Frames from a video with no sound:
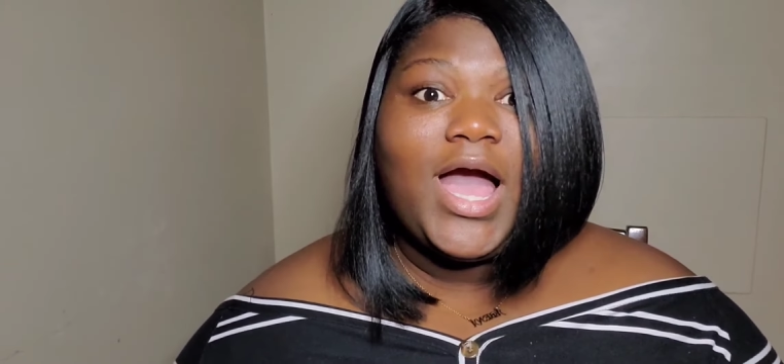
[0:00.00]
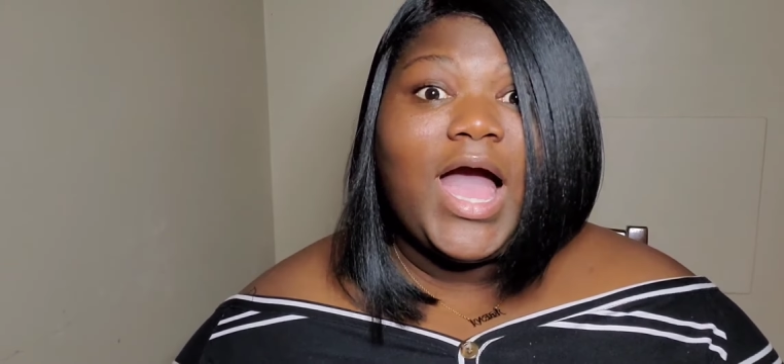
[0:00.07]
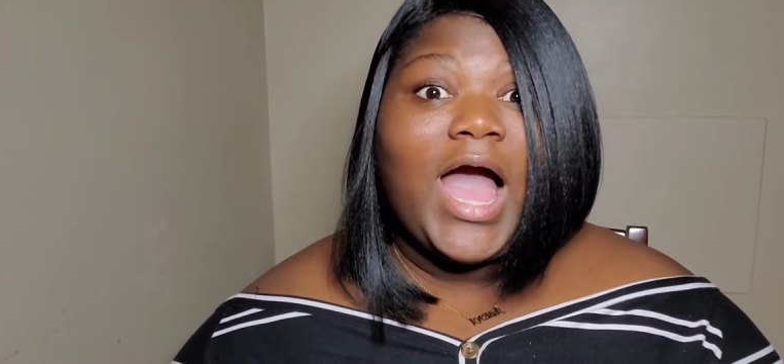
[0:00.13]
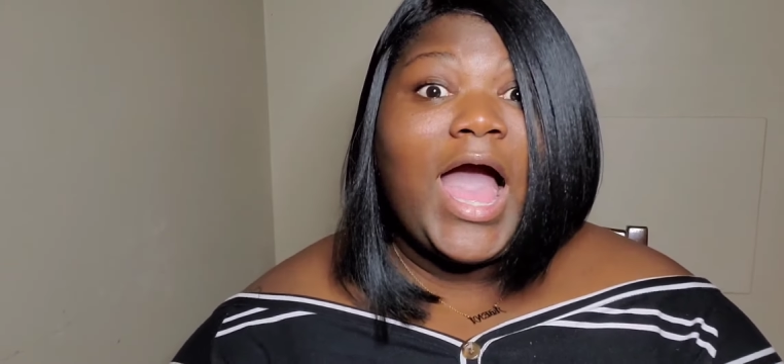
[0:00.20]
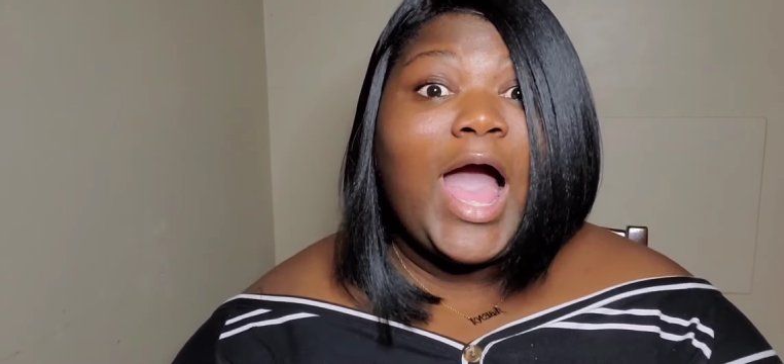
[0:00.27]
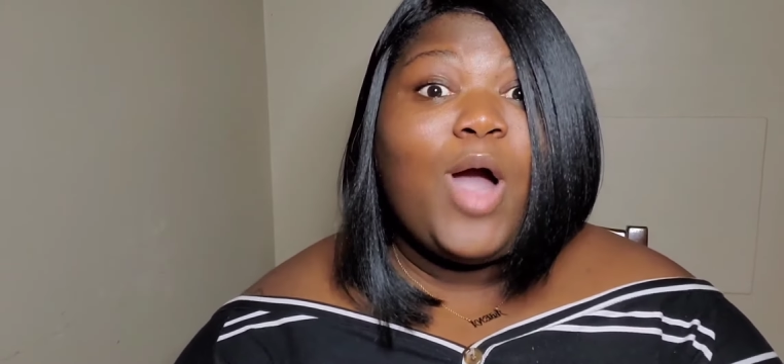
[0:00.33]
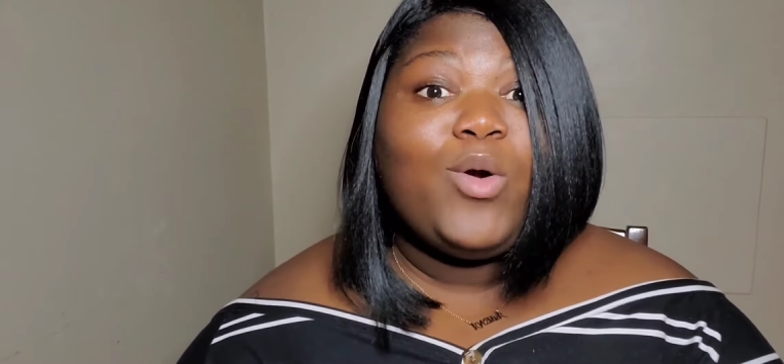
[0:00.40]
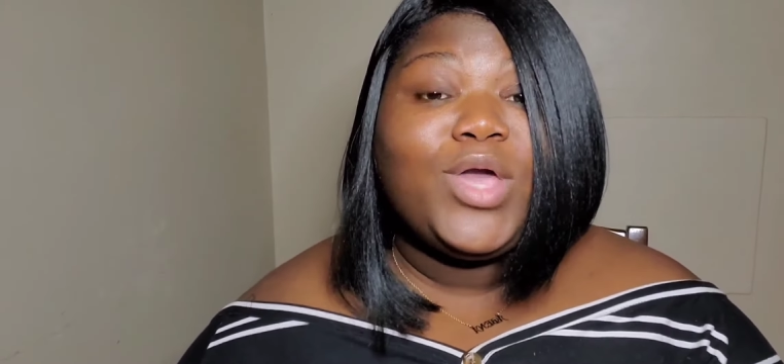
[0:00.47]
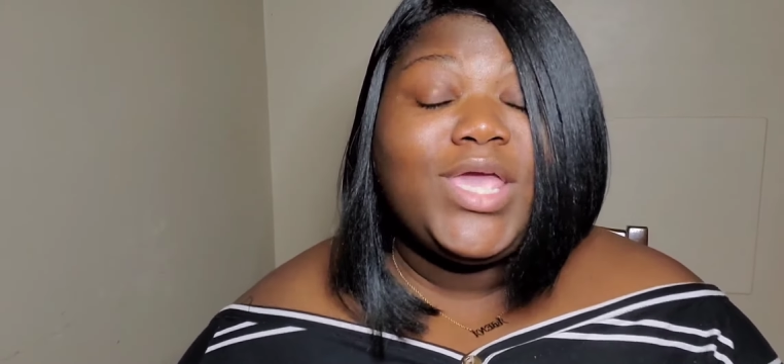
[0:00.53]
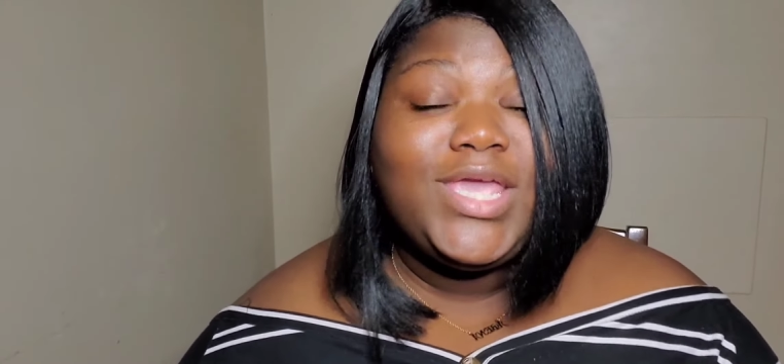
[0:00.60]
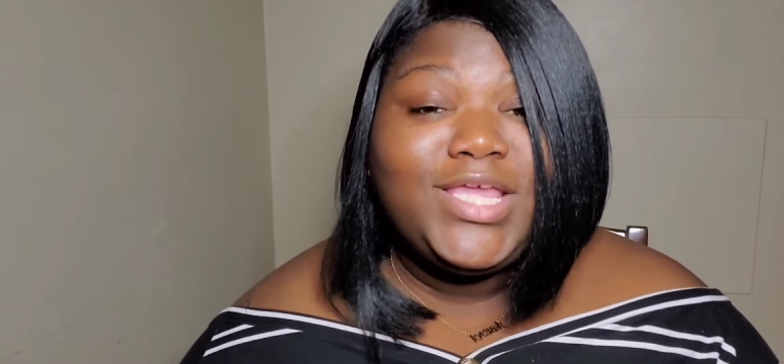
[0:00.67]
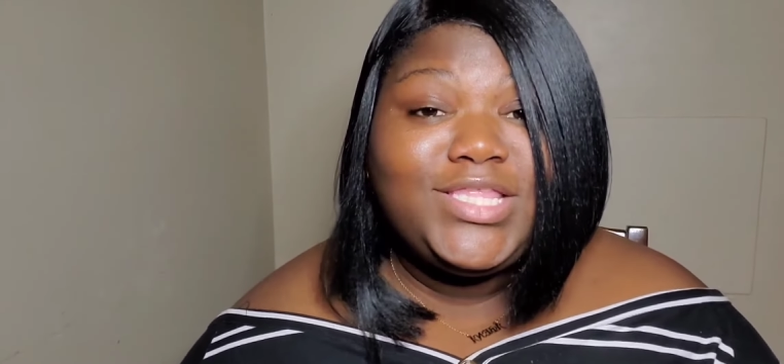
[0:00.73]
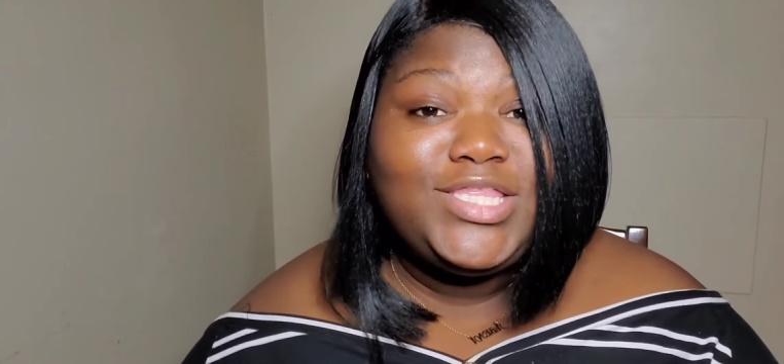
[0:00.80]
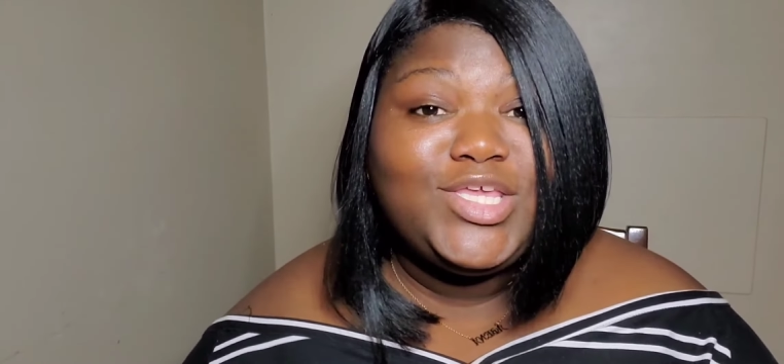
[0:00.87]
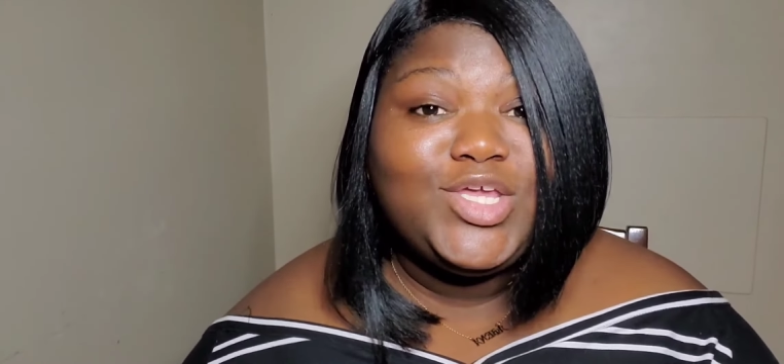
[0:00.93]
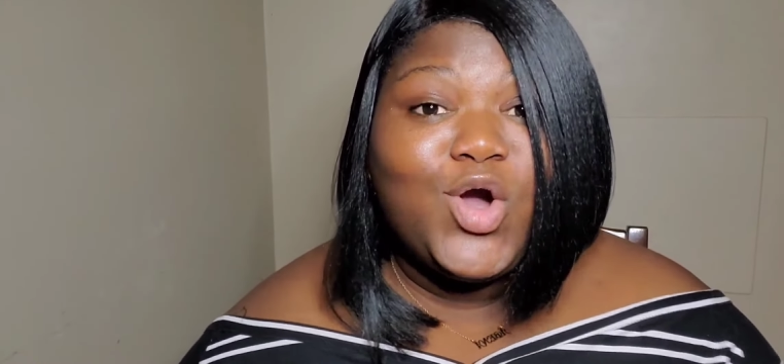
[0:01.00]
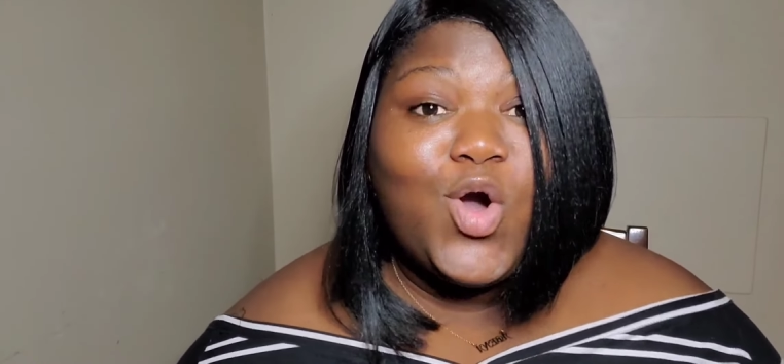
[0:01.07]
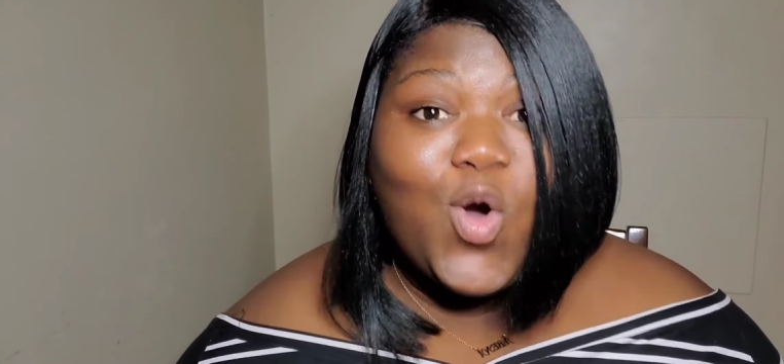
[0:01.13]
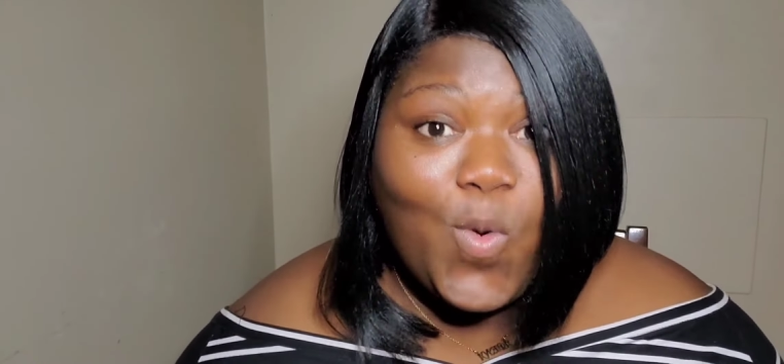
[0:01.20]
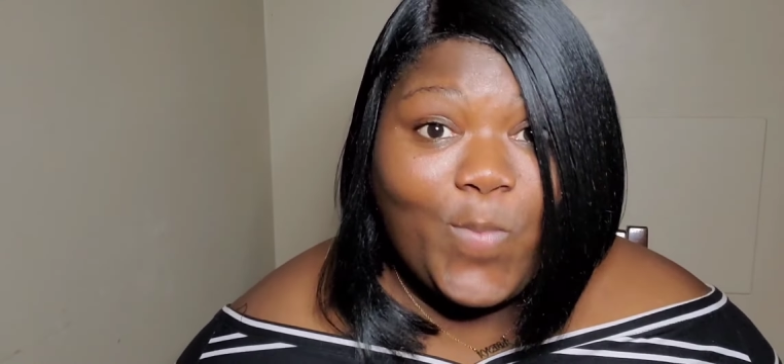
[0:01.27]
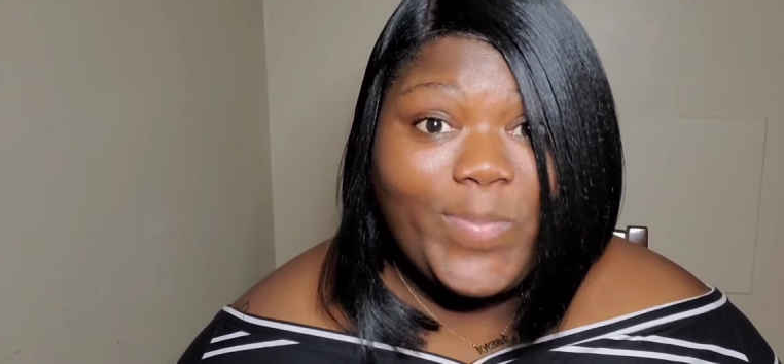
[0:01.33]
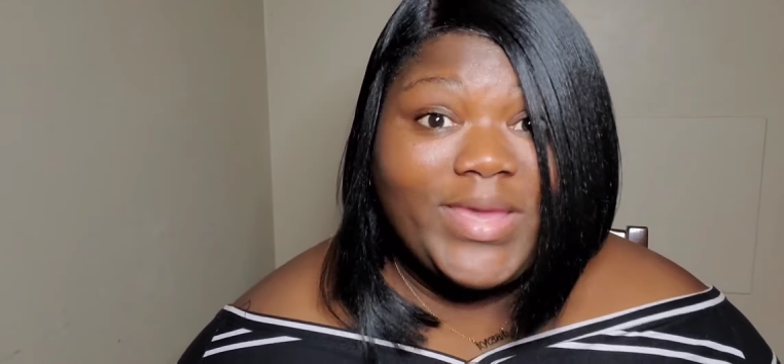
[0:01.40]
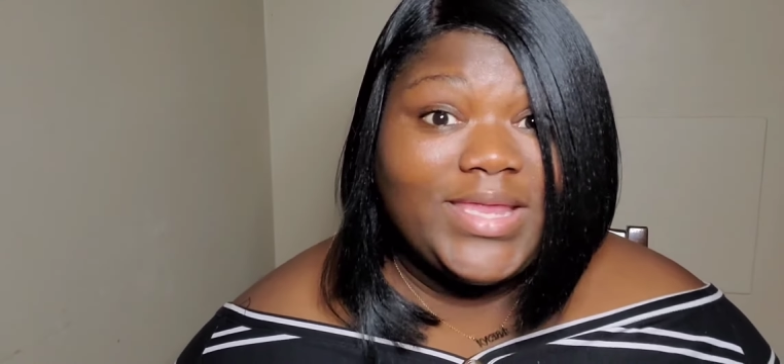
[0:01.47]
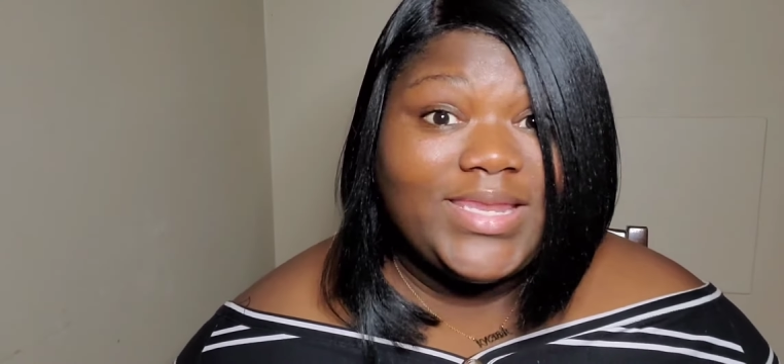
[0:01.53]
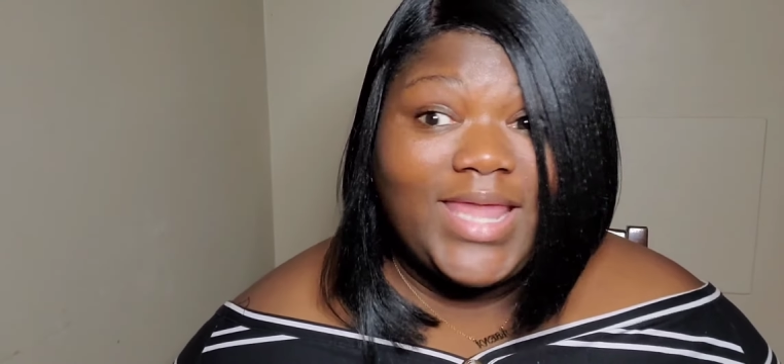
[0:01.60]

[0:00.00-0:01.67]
Out in the open.